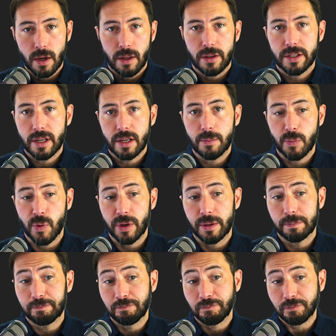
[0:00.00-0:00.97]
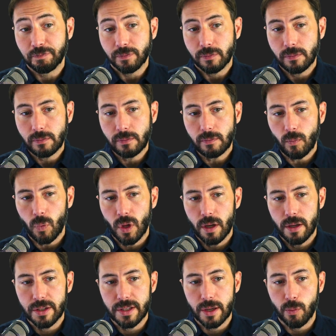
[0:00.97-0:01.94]
The second point
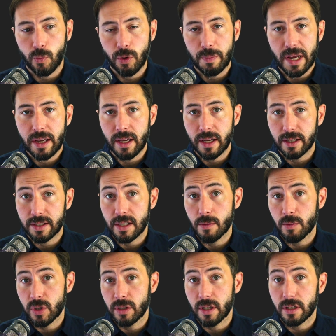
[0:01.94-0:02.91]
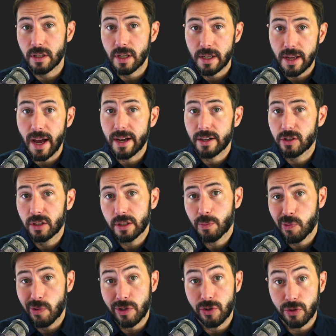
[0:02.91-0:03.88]
is that we're making an assumption that actually is
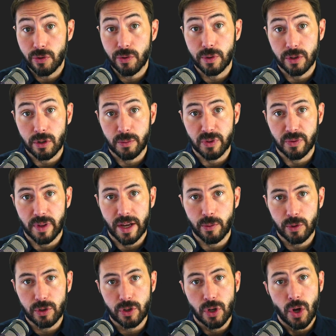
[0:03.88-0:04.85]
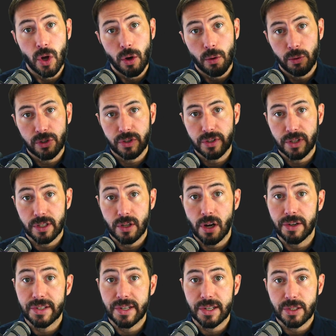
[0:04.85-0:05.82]
pretty true in terms of language, which is that
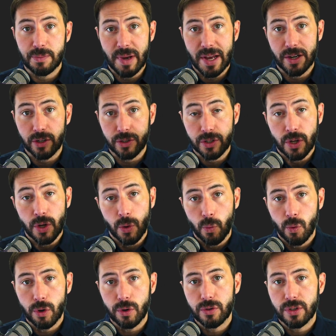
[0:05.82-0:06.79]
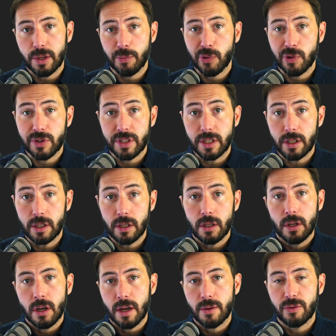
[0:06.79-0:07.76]
context matters. Words that precede,
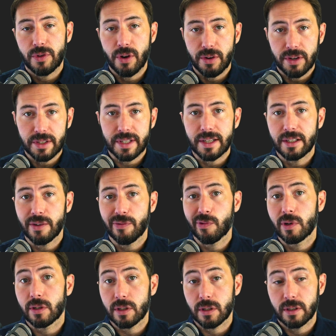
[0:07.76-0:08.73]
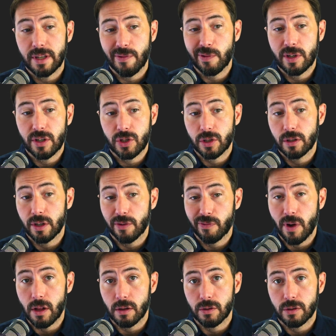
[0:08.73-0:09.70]
there is a different definition that
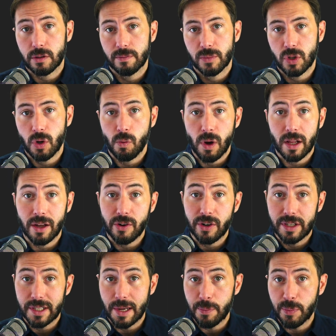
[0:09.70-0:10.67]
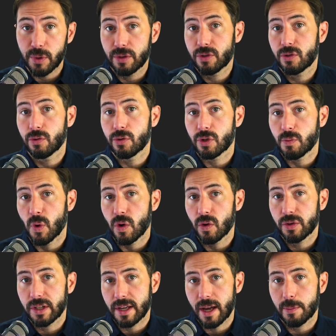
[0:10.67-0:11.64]
follows. So while our example is too small
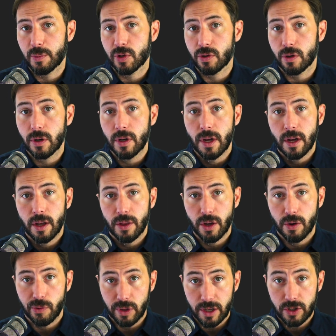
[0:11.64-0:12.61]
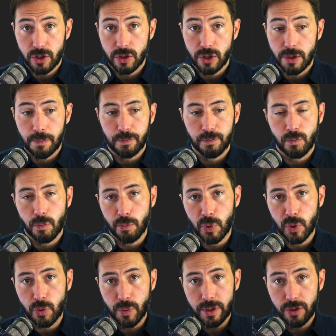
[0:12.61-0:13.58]
to capture the relationship
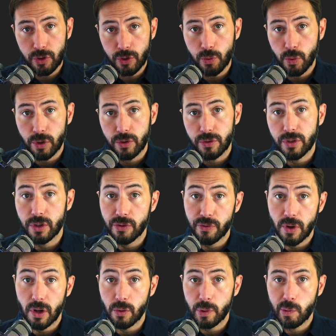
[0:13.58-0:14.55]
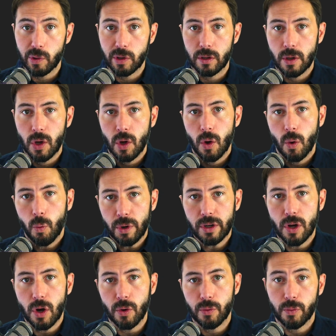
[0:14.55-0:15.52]
between two words and the following word, we
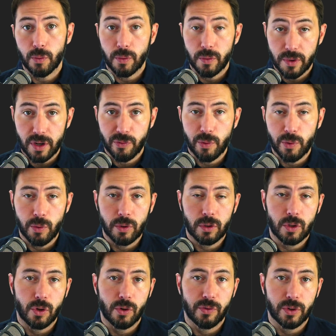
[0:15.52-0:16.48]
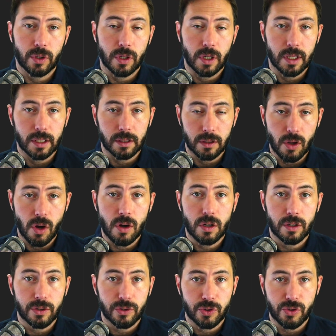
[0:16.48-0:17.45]
know that if we were to look over uh,
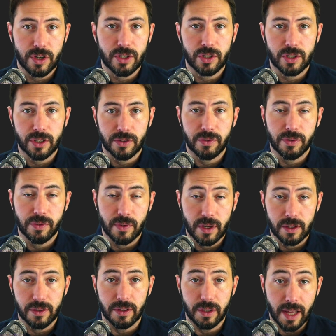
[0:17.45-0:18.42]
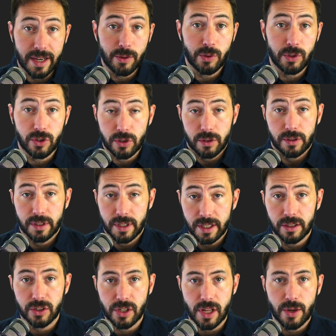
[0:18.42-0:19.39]
long stretches of the language,
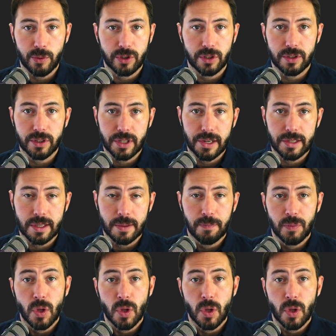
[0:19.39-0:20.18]
English language in this case,